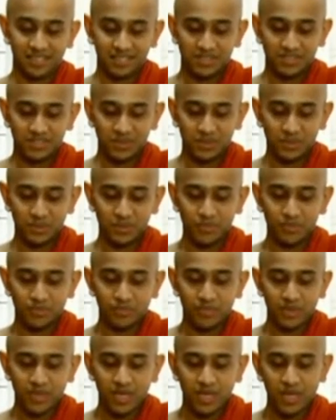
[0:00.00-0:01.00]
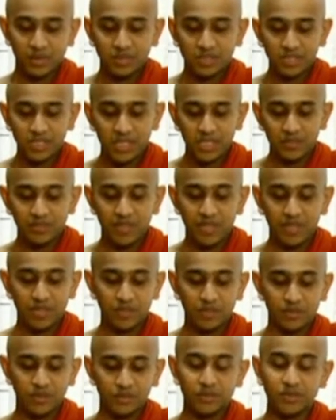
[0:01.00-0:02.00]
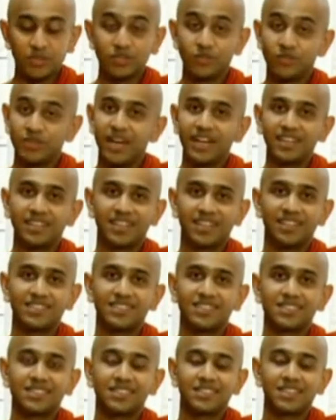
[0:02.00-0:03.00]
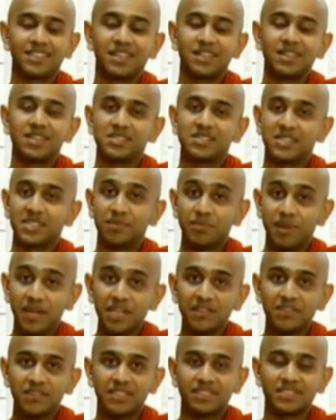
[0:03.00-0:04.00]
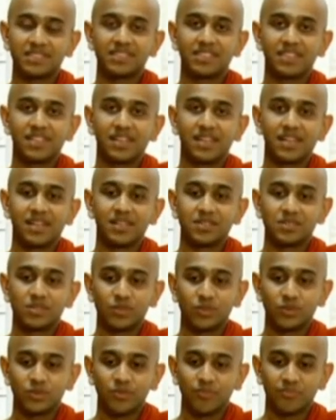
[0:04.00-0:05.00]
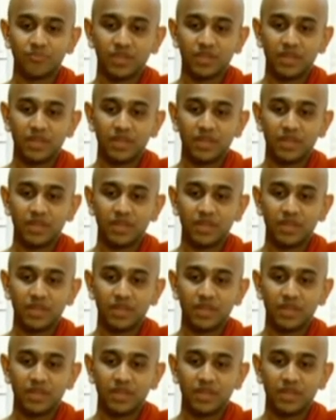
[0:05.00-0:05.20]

So now see, when you unite others, see the benefits. So